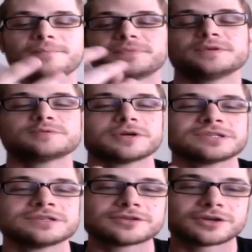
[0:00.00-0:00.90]
these
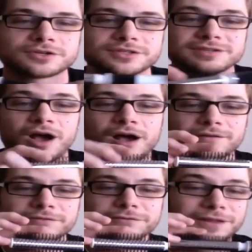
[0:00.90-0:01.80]
brushes are just
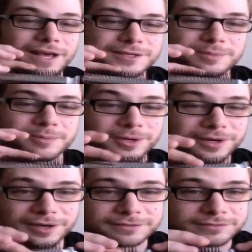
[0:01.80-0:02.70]
not flexible
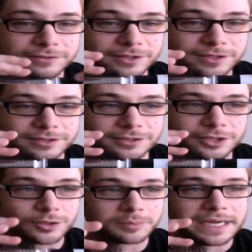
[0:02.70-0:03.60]
enough for
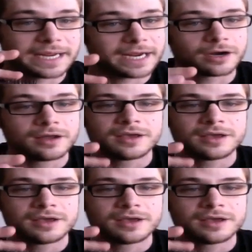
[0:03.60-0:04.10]
human hair,